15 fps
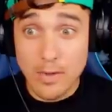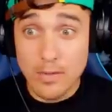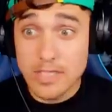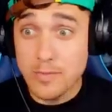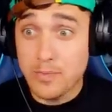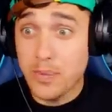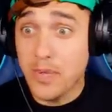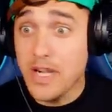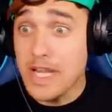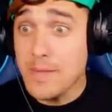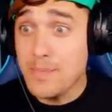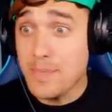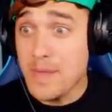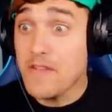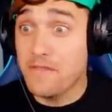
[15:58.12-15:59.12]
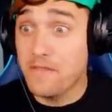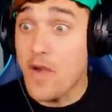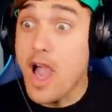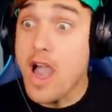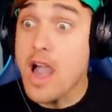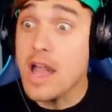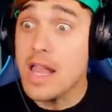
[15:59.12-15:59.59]
that was a pretty big
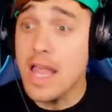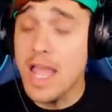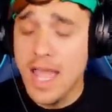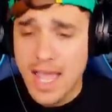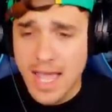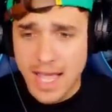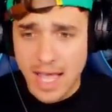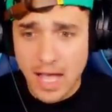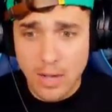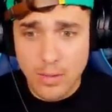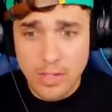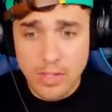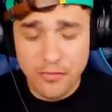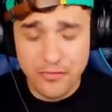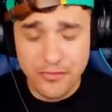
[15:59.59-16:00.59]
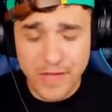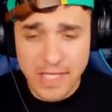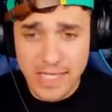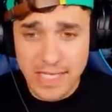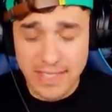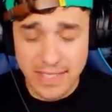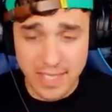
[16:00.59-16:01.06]
fall! How are you
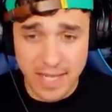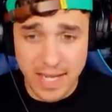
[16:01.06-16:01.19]
feeling